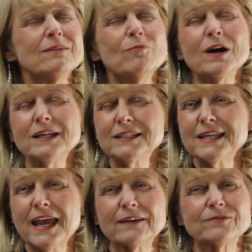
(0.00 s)
wanted
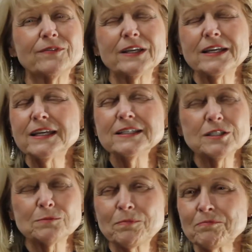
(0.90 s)
to have
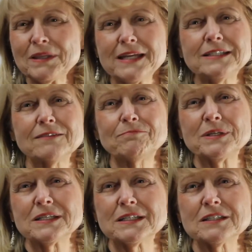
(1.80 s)
his place of
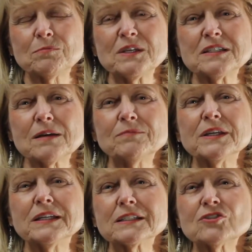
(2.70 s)
business be
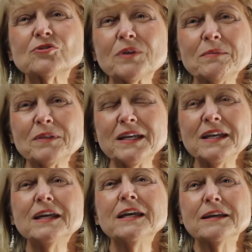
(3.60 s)
something extremely
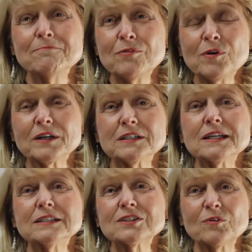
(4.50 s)
important.
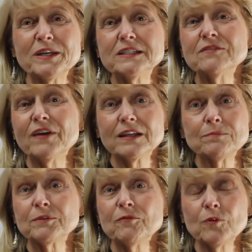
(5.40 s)
And so he
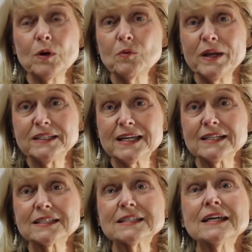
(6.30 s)
developed the 4-way
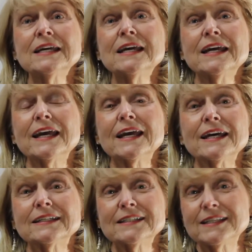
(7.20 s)
test
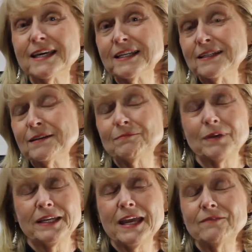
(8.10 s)
and then
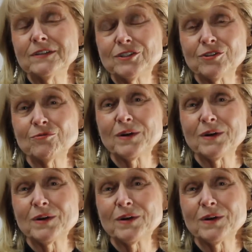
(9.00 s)
gave it to the